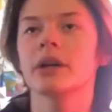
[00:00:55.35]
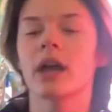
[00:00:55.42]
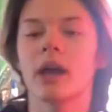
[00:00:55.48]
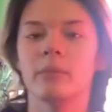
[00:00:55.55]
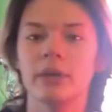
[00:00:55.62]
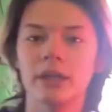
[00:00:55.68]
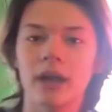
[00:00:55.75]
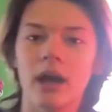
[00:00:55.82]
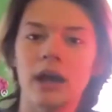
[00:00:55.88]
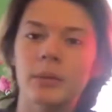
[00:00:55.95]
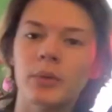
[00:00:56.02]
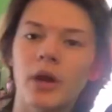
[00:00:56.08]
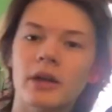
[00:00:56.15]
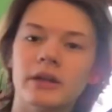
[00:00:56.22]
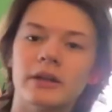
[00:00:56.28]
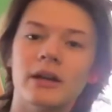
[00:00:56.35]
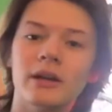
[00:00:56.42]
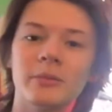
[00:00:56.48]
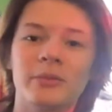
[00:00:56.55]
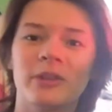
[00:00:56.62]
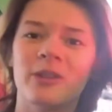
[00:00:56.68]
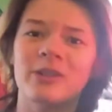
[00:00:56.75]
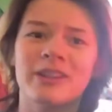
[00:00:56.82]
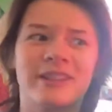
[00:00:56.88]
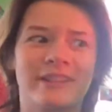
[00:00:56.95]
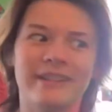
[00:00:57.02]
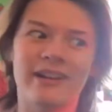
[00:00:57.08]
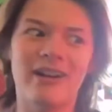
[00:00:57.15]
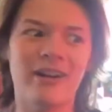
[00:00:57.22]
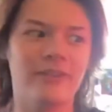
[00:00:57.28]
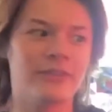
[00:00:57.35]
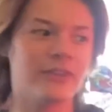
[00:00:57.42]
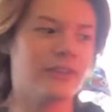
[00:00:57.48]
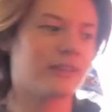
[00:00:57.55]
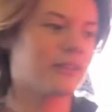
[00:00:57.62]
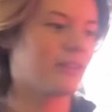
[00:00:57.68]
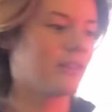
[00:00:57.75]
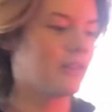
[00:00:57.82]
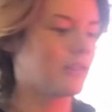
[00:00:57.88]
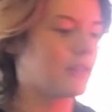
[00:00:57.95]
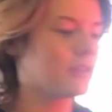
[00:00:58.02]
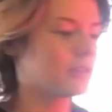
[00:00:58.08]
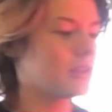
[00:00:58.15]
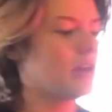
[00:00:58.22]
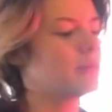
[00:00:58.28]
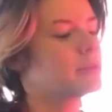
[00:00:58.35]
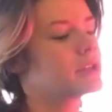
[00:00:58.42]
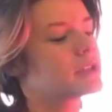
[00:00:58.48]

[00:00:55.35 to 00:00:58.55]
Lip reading: I mean, I brought it up, so it's obviously a good topic.